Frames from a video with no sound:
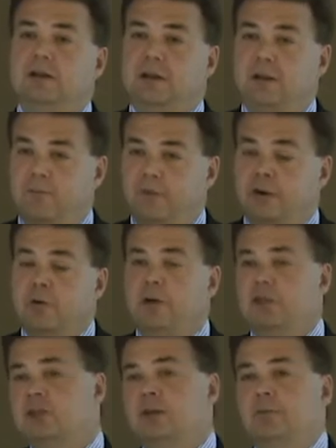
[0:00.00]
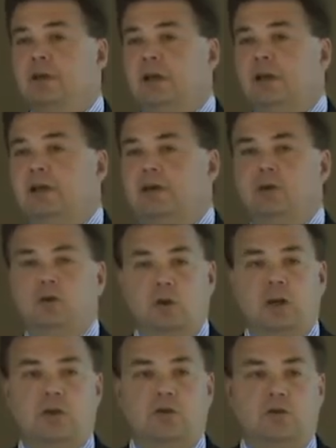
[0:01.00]
it very much can be you're
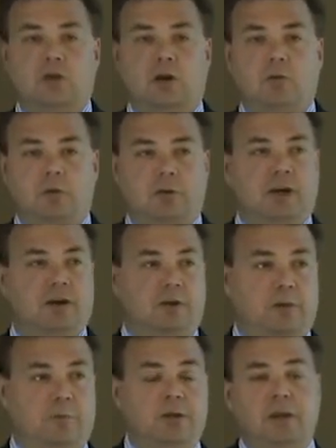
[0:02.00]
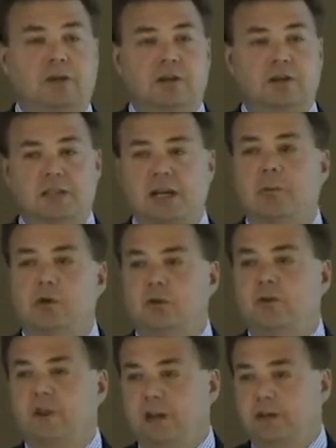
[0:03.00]
lucky to draw with regard to the particular examiner you
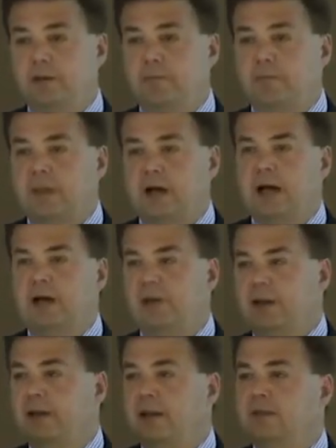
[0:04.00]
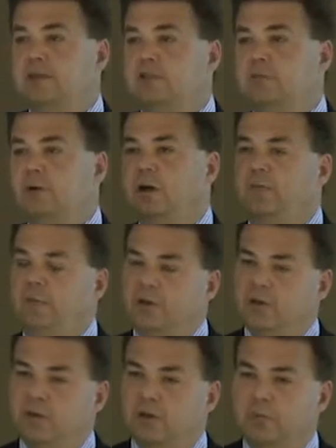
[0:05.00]
get. I have had cases where I've
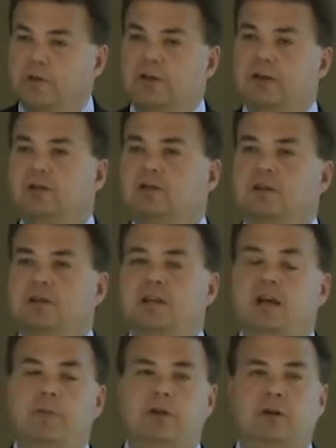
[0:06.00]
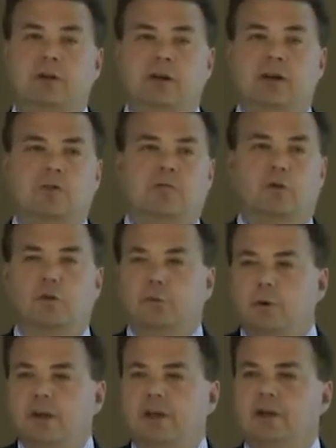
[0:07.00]
been dealing with a particular examiner for
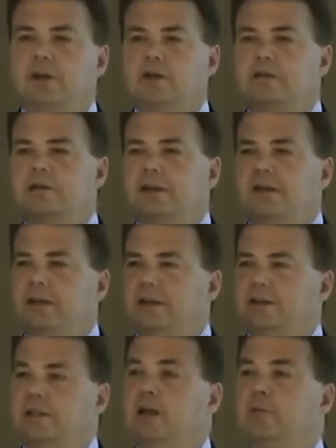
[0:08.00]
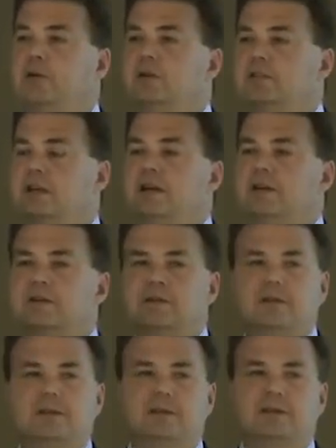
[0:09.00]
3 years, and the examiner says,